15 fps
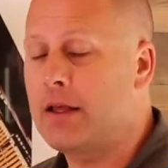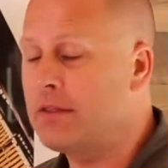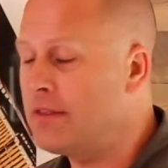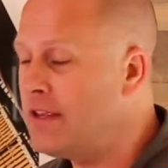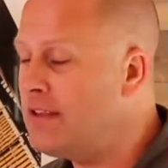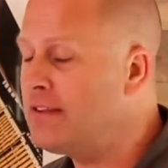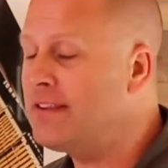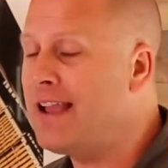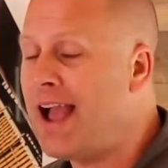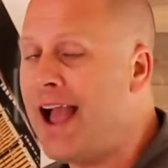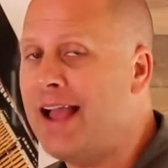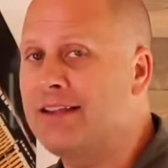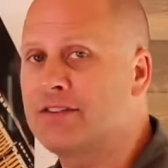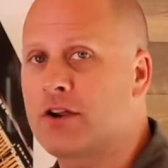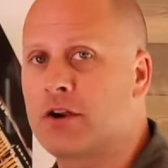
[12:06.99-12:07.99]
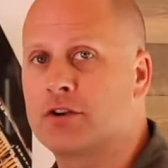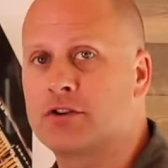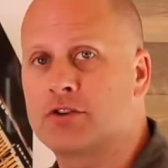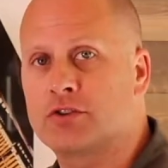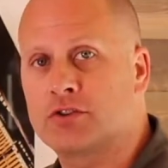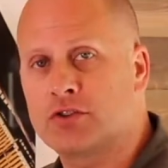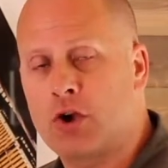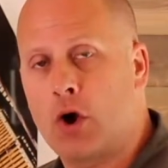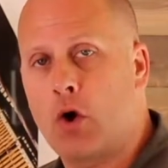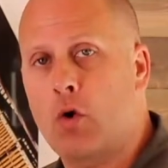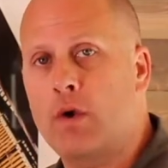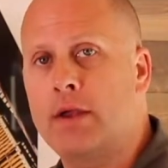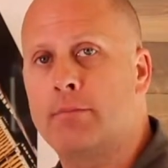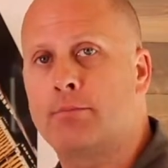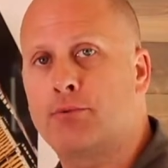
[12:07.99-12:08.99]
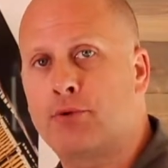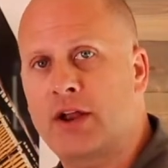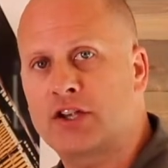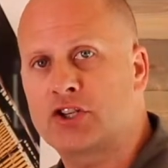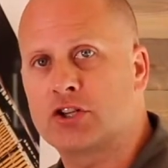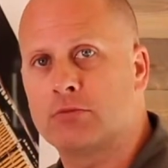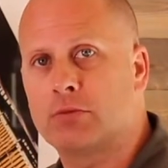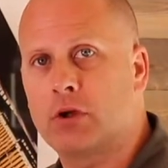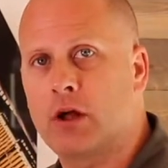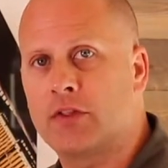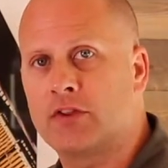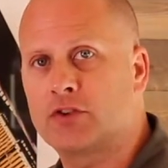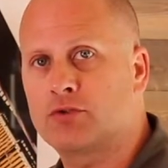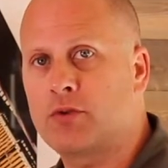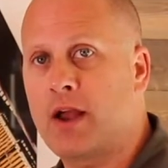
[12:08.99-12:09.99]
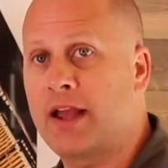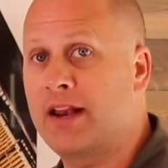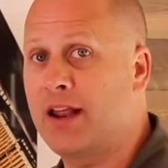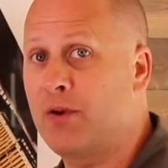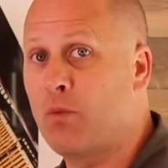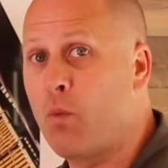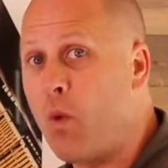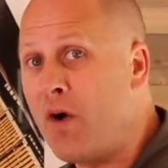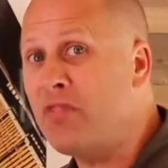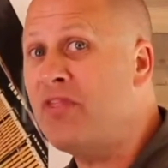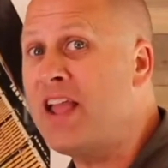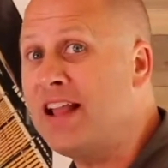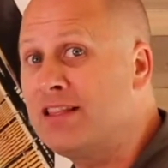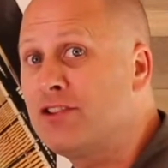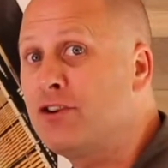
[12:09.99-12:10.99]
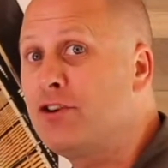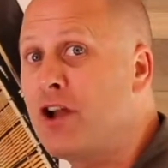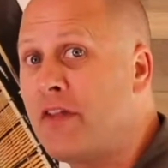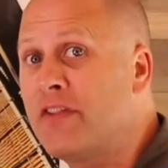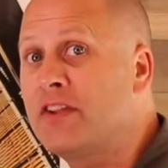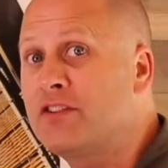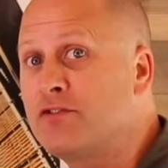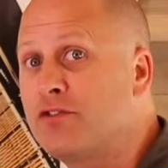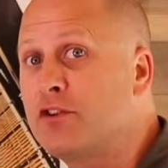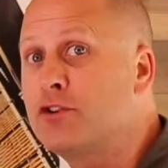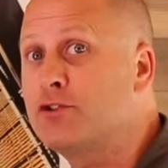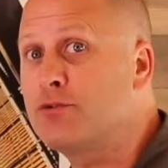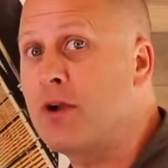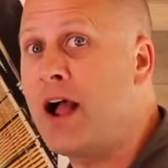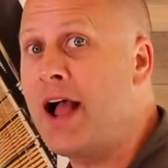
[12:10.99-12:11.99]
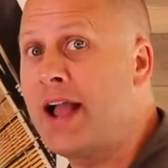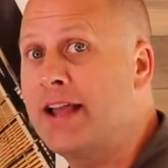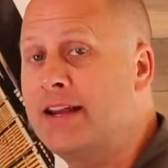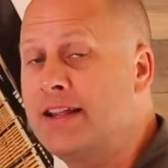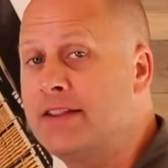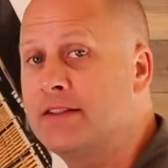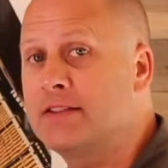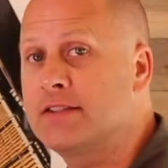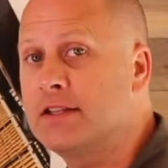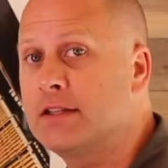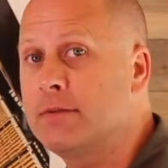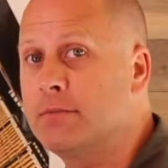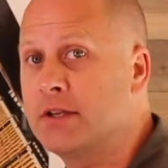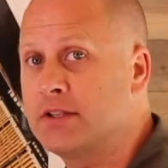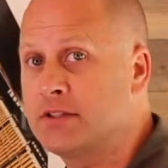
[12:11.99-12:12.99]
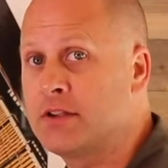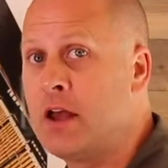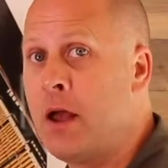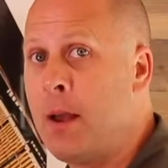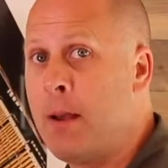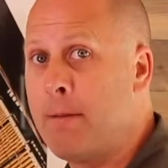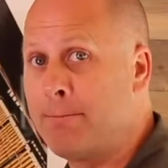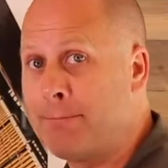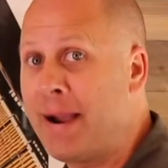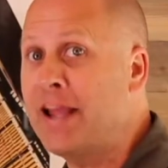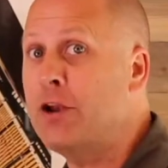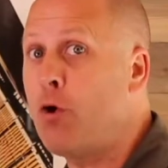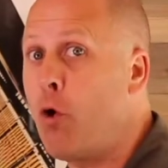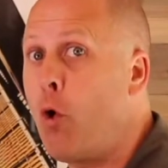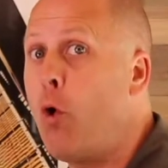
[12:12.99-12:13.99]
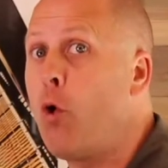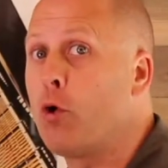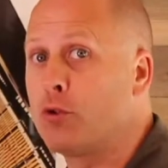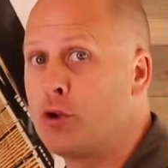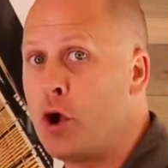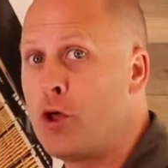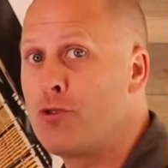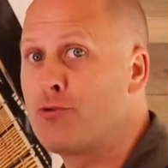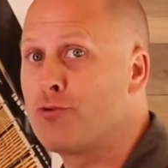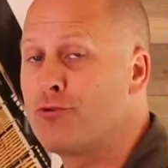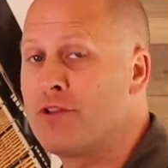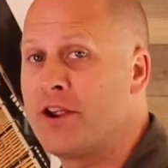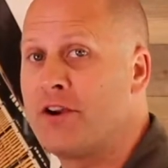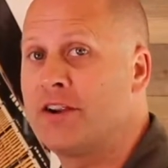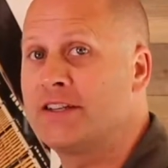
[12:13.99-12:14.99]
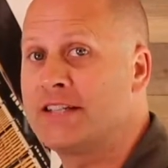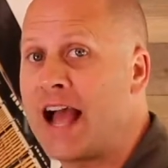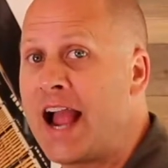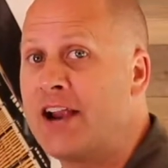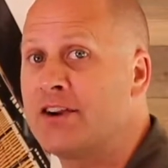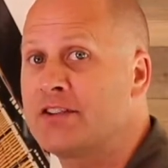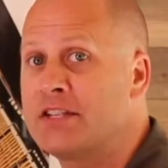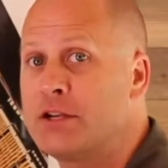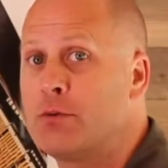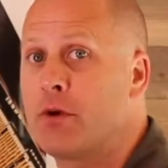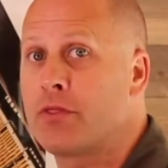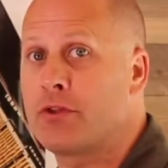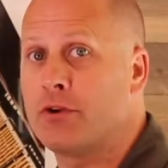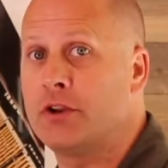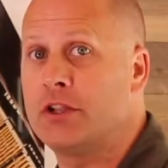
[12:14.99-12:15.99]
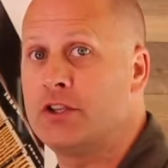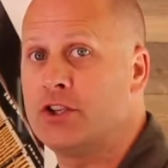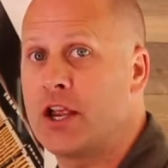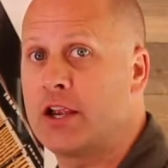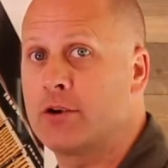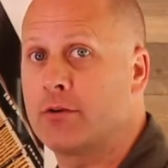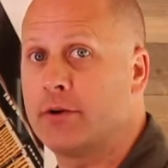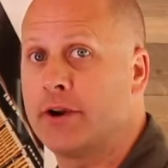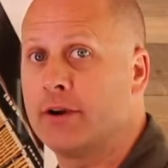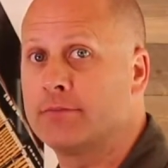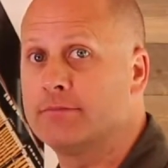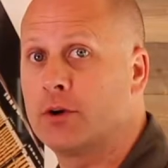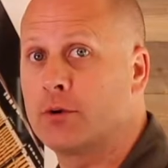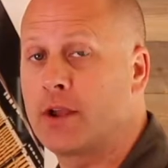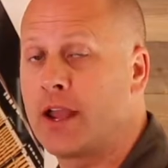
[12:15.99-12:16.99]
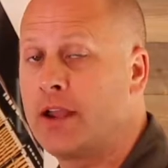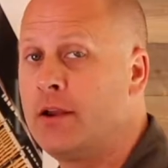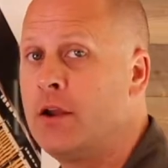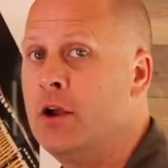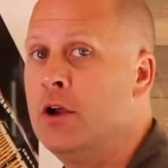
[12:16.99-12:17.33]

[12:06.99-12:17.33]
these guys are so impressionable on this ride, and what they learn on this first ride in the syllabus might hold through their entire C-130J career, okay?